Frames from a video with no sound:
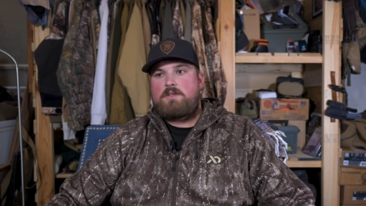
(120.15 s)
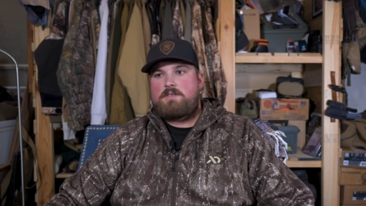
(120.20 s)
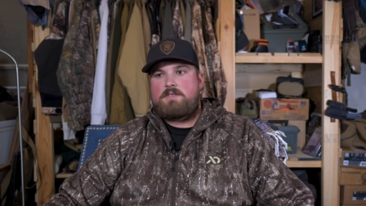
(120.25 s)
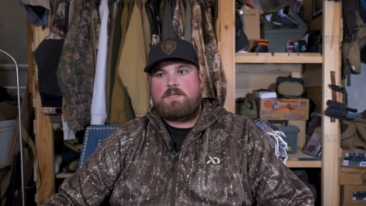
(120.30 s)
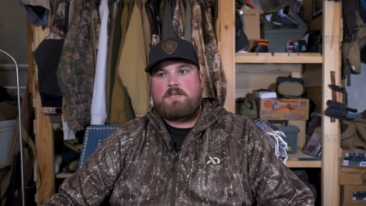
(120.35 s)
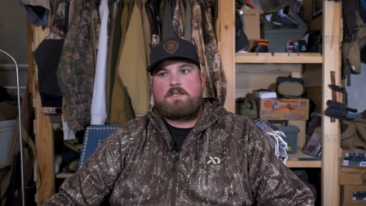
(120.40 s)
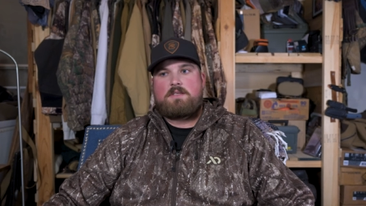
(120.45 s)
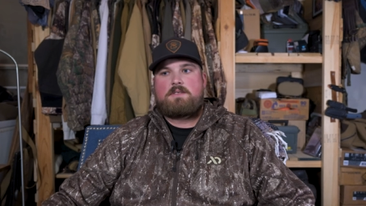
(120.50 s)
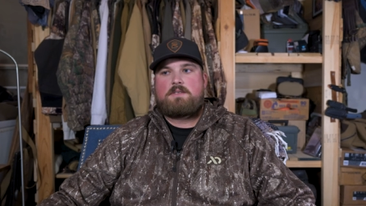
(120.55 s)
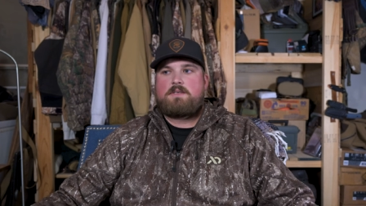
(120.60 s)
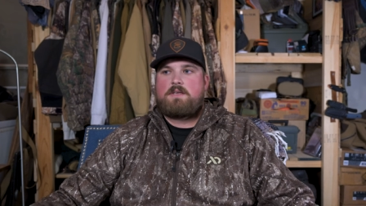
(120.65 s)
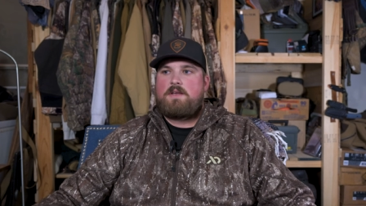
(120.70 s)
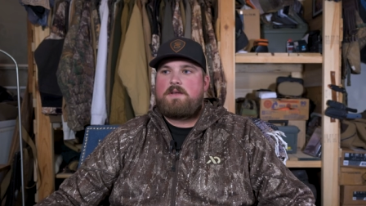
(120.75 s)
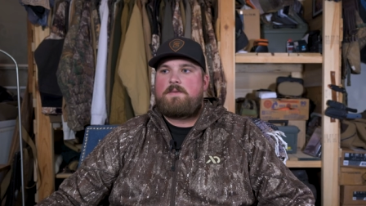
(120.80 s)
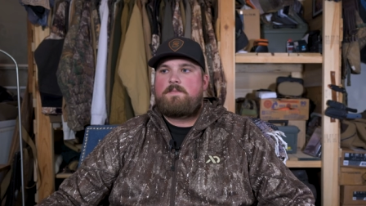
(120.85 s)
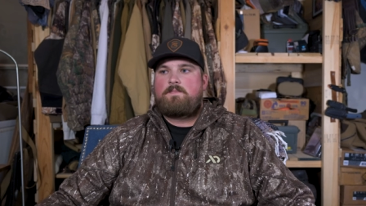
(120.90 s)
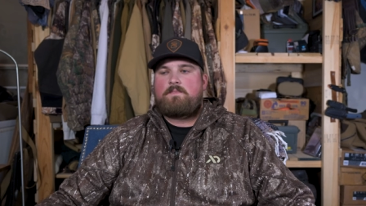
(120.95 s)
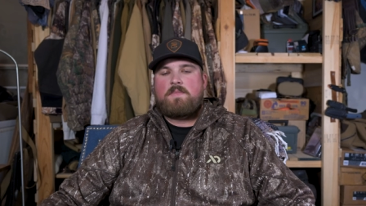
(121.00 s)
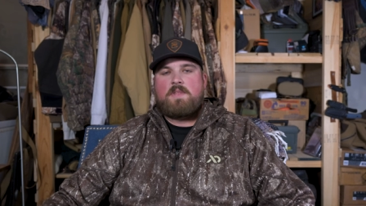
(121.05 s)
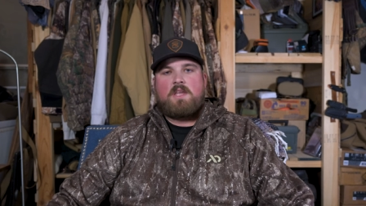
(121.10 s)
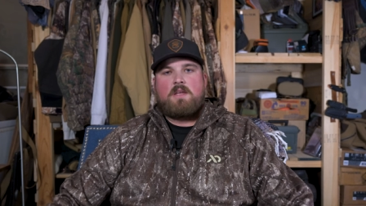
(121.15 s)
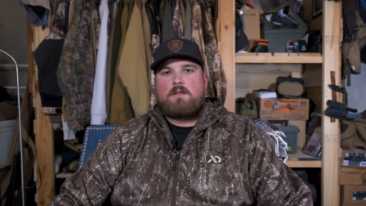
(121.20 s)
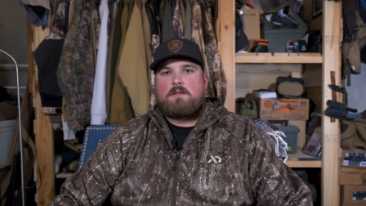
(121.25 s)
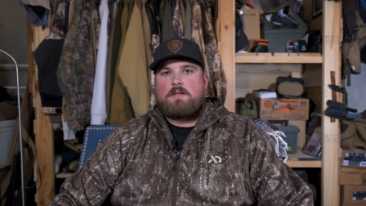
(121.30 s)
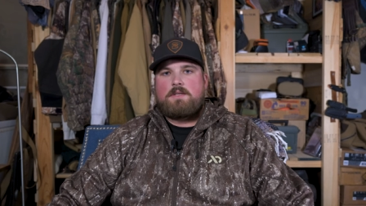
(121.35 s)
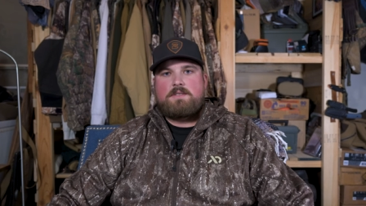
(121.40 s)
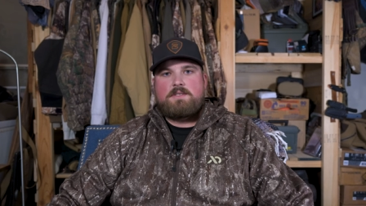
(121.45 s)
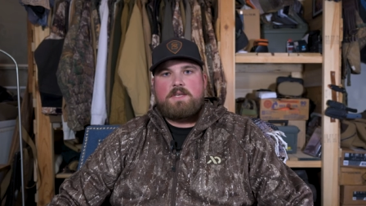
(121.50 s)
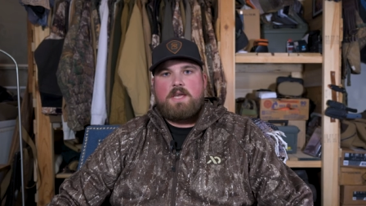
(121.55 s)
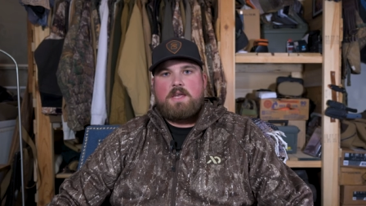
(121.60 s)
instance,
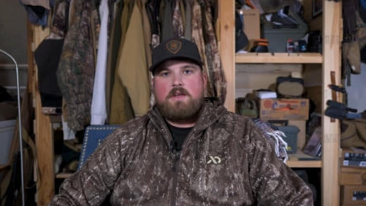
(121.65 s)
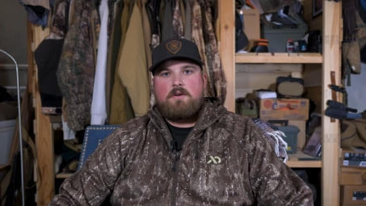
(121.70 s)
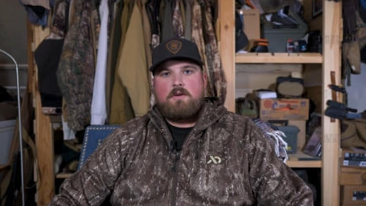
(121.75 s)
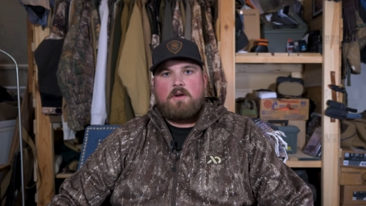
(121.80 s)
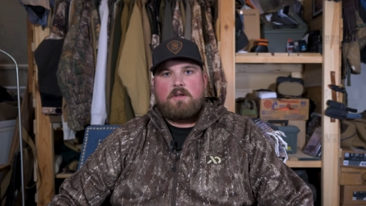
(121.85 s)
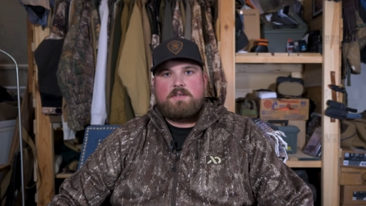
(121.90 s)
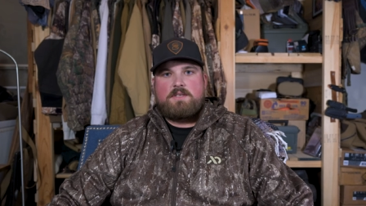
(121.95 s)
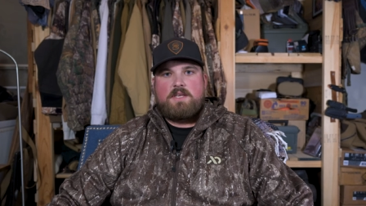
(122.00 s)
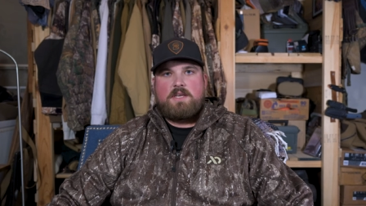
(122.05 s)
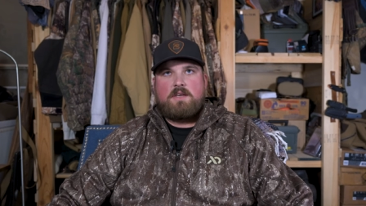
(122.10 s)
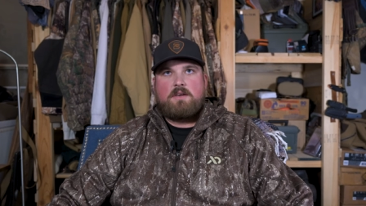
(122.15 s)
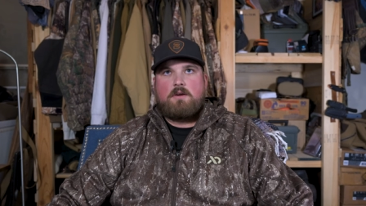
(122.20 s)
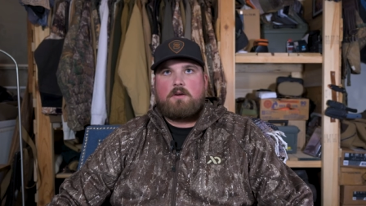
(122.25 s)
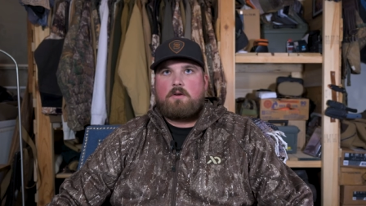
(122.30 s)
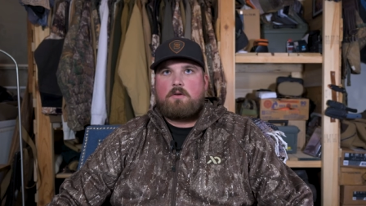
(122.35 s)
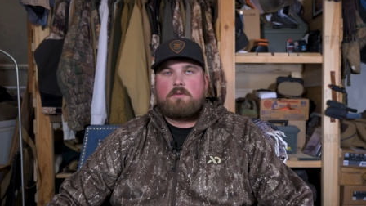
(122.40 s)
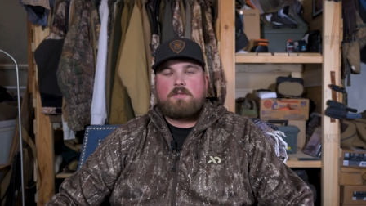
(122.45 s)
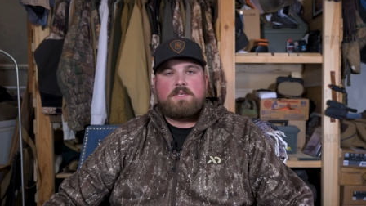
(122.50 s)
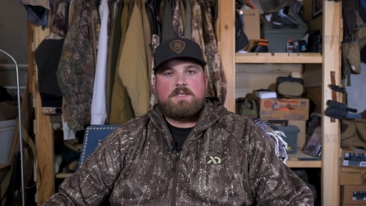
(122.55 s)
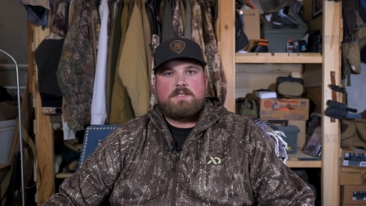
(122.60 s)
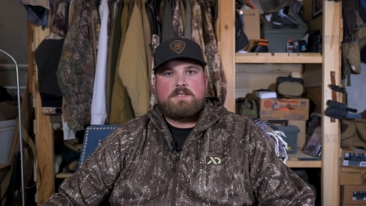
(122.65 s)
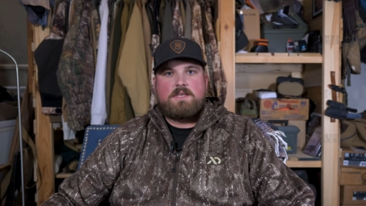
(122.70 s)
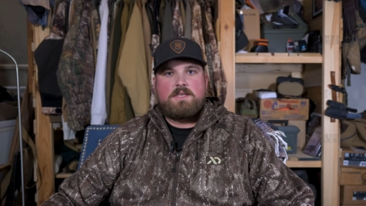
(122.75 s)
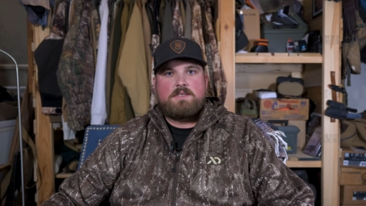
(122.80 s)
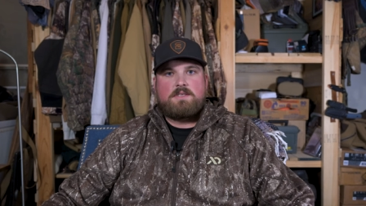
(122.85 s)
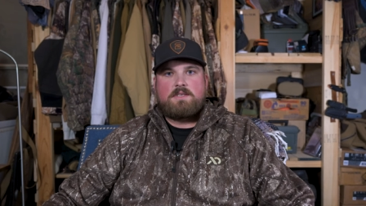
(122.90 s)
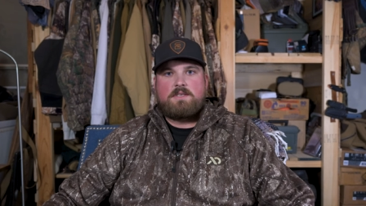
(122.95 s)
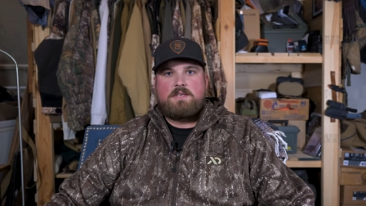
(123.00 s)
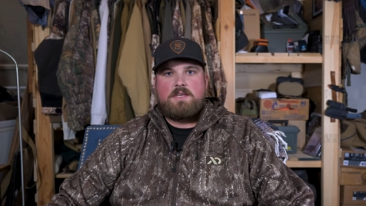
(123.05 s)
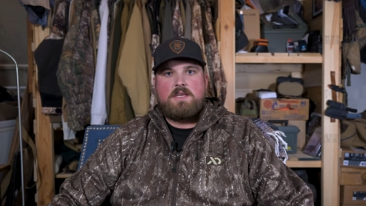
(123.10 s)
let's say you're hunting early
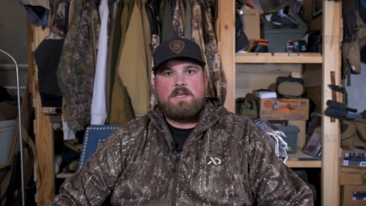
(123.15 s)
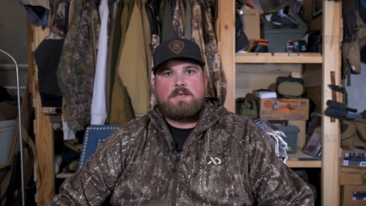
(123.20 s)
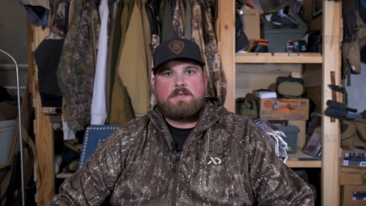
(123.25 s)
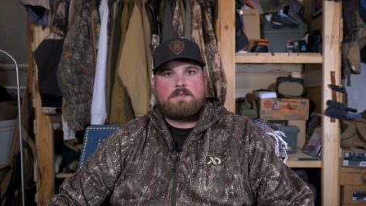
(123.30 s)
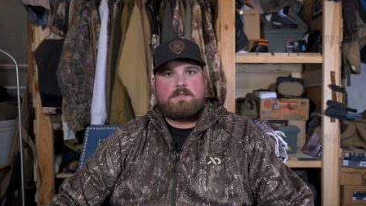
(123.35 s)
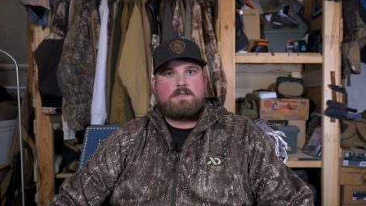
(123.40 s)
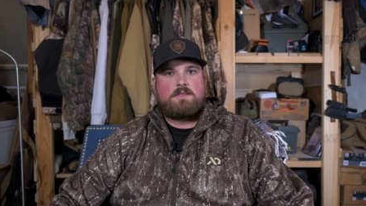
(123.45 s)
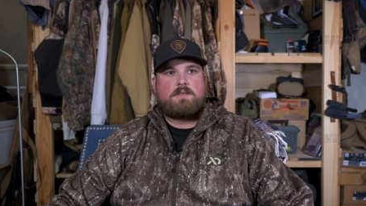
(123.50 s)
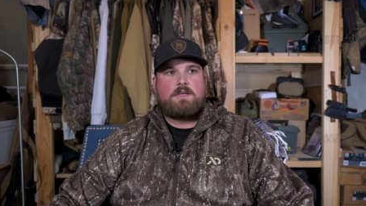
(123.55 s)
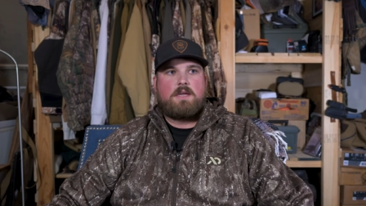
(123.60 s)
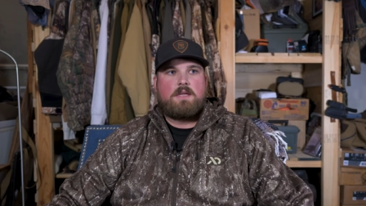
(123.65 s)
season geese